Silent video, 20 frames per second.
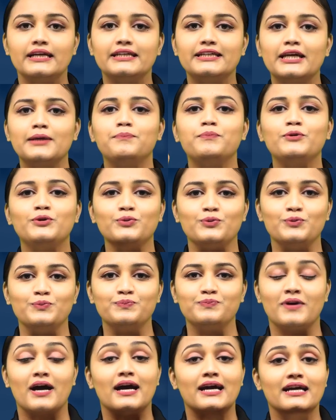Tip 2.
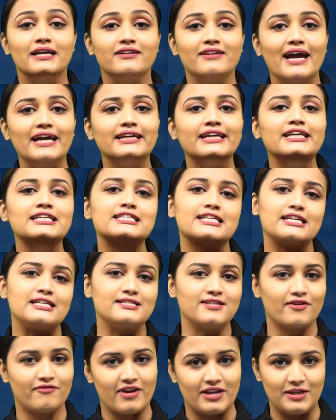Writing
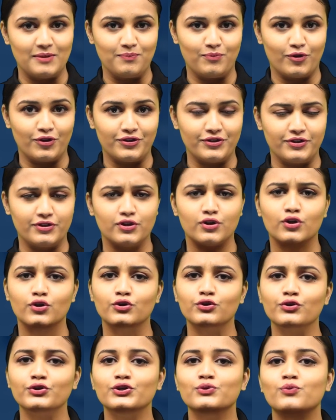skills are very
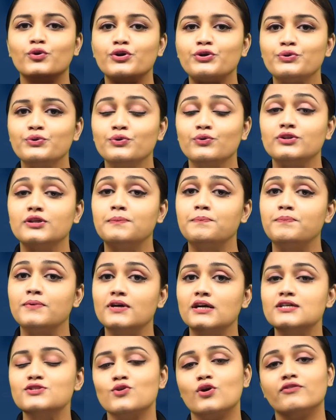important. Do you want to know the
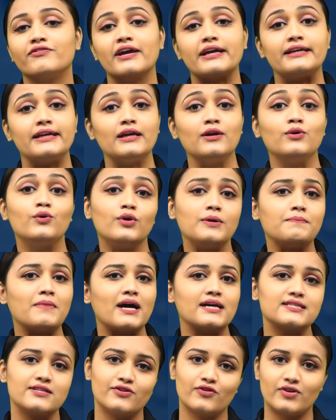perks of getting good
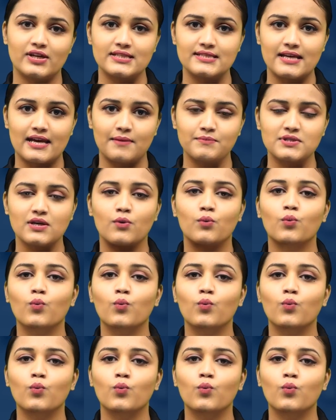marks in your exams?